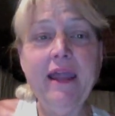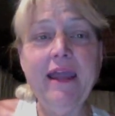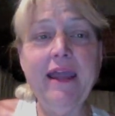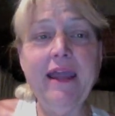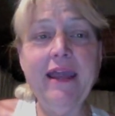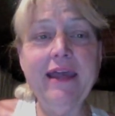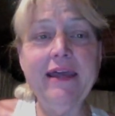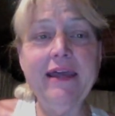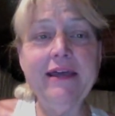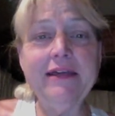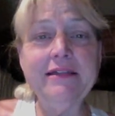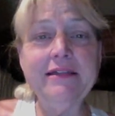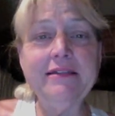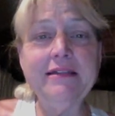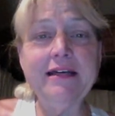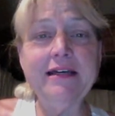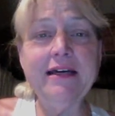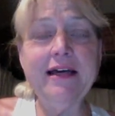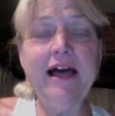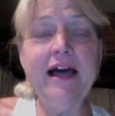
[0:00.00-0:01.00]
and
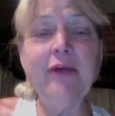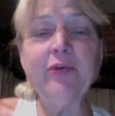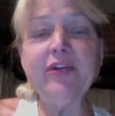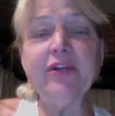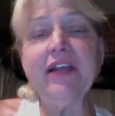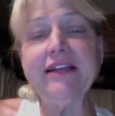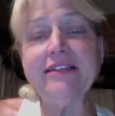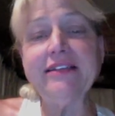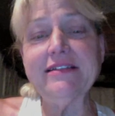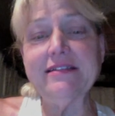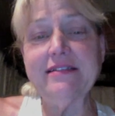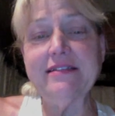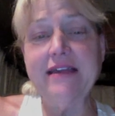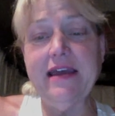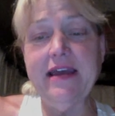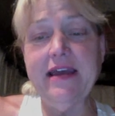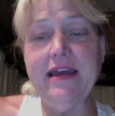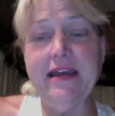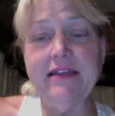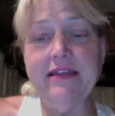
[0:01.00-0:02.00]
I would like to
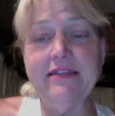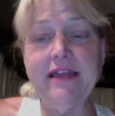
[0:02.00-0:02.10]
say